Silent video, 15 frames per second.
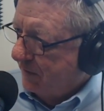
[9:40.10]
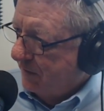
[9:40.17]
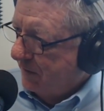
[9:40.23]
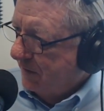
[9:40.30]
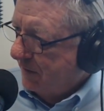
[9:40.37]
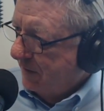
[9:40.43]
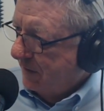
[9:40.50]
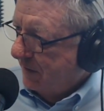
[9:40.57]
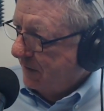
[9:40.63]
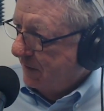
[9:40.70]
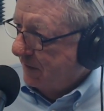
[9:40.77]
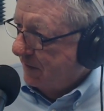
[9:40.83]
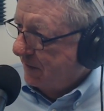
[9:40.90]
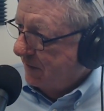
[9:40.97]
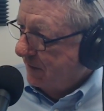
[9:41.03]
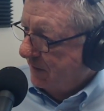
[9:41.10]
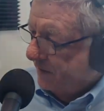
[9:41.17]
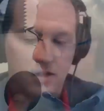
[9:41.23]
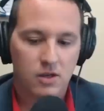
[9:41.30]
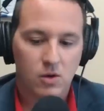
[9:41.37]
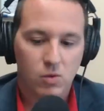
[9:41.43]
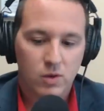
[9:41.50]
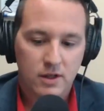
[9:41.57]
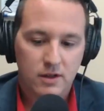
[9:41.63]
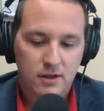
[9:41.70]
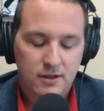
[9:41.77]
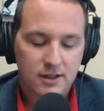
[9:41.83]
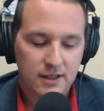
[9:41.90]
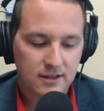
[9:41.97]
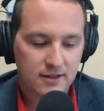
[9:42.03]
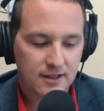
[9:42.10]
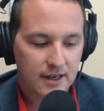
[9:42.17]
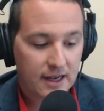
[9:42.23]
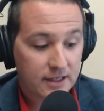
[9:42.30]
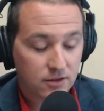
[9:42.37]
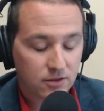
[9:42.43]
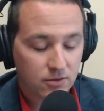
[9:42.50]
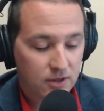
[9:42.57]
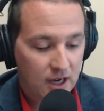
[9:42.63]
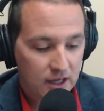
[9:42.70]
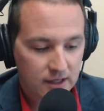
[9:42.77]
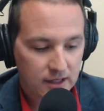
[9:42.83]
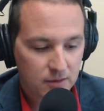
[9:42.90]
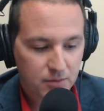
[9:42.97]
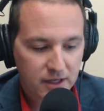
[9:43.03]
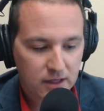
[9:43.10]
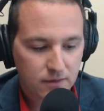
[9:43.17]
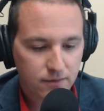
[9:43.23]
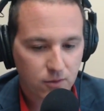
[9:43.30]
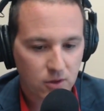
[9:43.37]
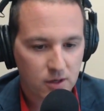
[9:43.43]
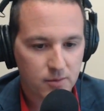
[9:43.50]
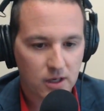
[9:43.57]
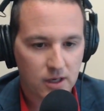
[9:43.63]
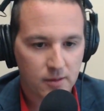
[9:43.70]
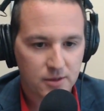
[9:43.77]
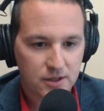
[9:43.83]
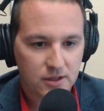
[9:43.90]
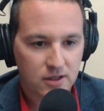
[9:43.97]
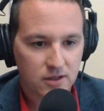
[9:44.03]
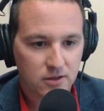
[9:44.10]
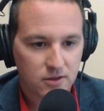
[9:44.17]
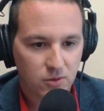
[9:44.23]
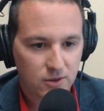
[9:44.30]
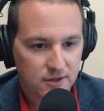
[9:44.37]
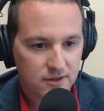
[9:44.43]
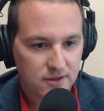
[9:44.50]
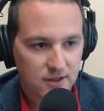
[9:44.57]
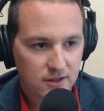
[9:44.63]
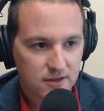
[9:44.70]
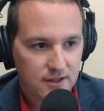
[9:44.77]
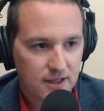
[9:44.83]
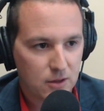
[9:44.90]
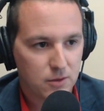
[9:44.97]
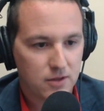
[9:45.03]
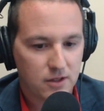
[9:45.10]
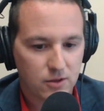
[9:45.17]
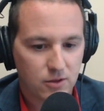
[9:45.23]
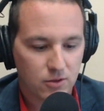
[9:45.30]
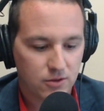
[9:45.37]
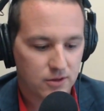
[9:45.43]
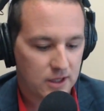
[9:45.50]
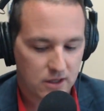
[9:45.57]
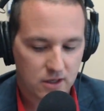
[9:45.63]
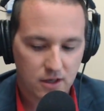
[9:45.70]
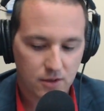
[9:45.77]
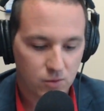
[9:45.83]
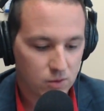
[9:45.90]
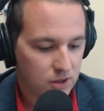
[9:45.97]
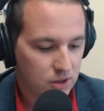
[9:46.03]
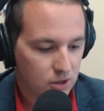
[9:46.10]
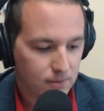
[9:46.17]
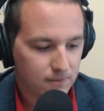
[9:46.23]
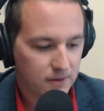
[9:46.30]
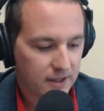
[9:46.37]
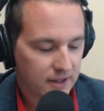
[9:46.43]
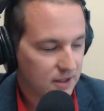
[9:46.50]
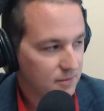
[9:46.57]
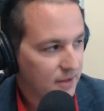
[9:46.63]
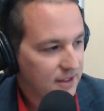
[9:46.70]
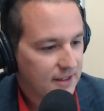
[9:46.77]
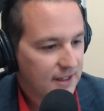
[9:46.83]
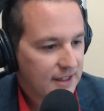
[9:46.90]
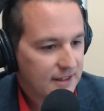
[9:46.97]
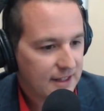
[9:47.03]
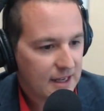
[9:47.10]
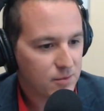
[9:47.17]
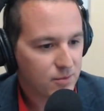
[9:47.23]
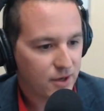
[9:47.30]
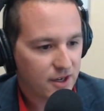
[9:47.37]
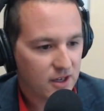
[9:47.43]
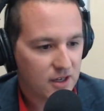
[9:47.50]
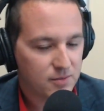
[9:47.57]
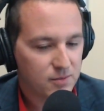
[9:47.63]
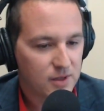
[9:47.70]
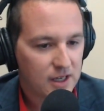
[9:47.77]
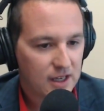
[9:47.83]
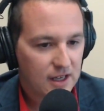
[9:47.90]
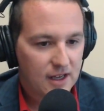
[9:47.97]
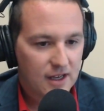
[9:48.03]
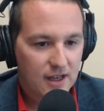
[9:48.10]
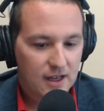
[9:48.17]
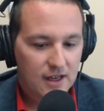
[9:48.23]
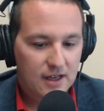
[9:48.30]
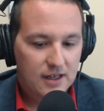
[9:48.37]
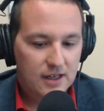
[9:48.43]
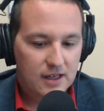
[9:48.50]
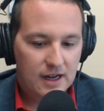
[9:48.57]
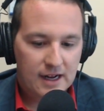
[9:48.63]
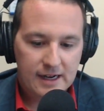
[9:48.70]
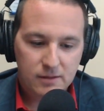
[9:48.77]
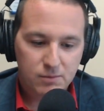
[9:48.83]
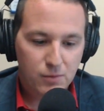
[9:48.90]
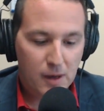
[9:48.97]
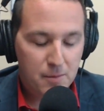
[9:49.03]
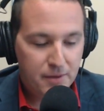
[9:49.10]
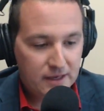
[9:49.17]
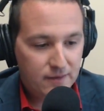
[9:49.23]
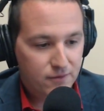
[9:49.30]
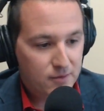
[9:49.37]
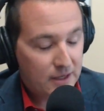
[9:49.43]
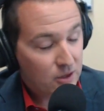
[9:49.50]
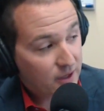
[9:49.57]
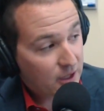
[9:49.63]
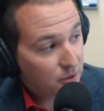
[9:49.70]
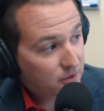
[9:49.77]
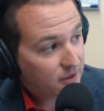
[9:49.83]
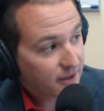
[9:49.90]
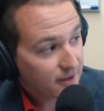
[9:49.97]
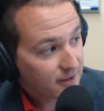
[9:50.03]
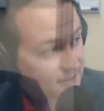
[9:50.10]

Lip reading: Yeah, I think, you know, one of the things that I do not like paying for, I'm a young 26, healthy-year-old, knock on wood. Hopefully I can maintain that. But I'm paying for my own health care.